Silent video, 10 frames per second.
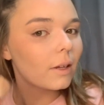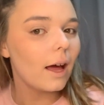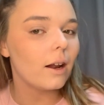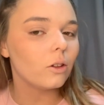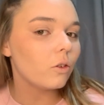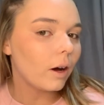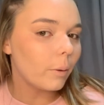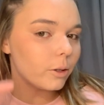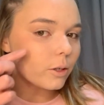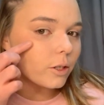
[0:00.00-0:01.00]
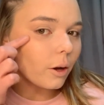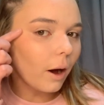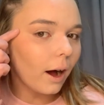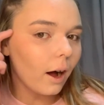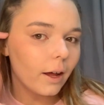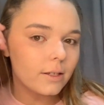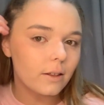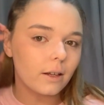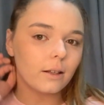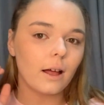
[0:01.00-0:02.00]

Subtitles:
And I love how I do it so high, so then it